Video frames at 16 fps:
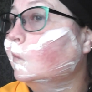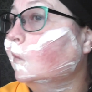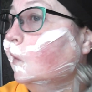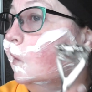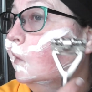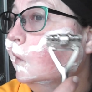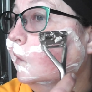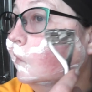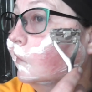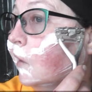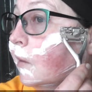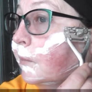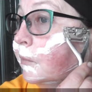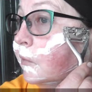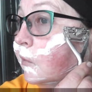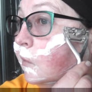It is
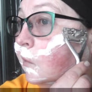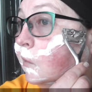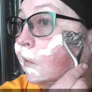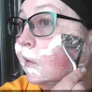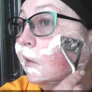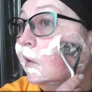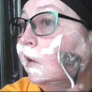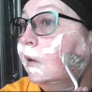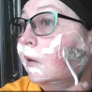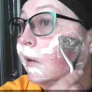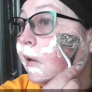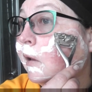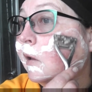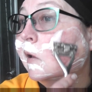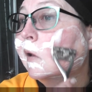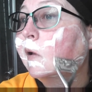absolutely
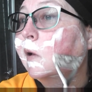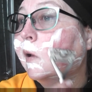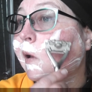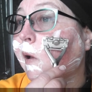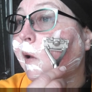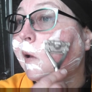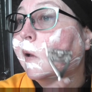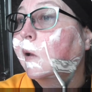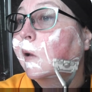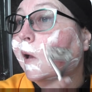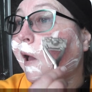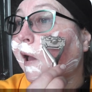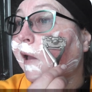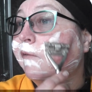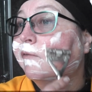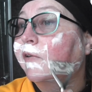
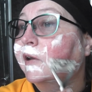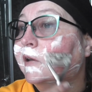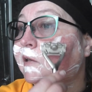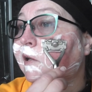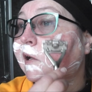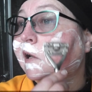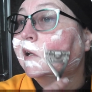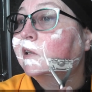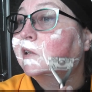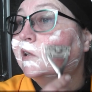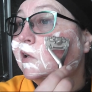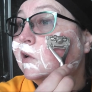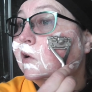a fantastic